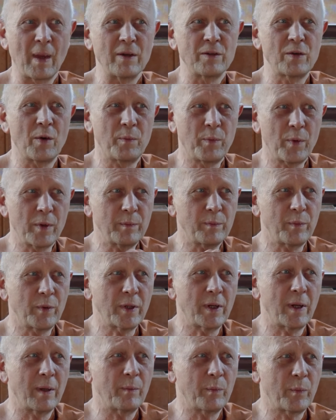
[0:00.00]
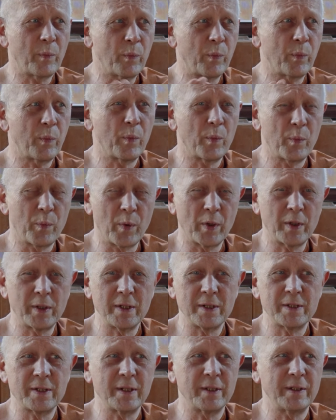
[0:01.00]
So what, what, what
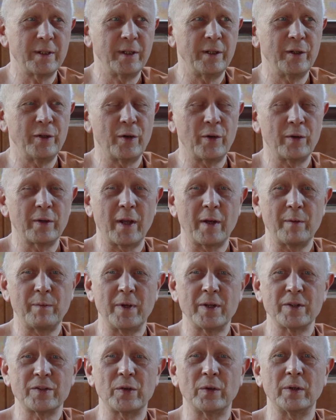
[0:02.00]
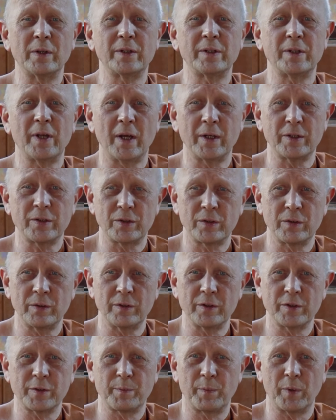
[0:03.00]
is it, you know, that we are so attached to
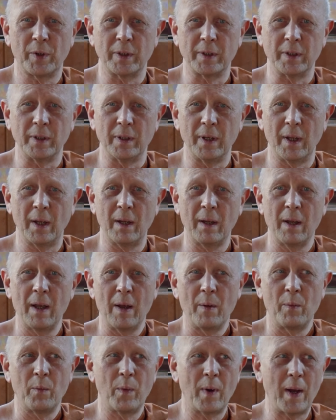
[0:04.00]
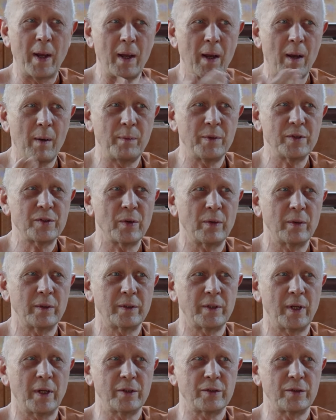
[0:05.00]
this body, yeah? Why are we so
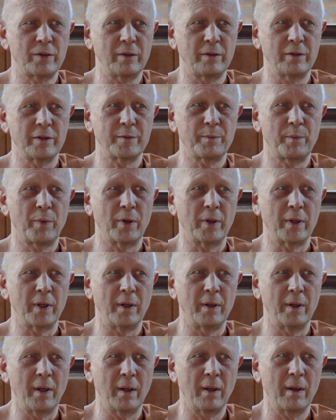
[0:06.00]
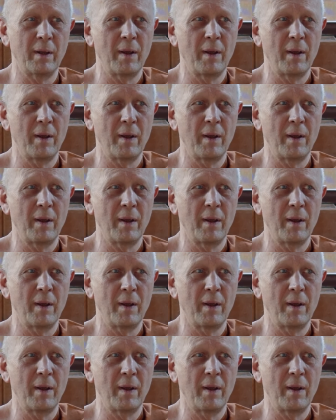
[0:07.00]
attached to this body, yeah?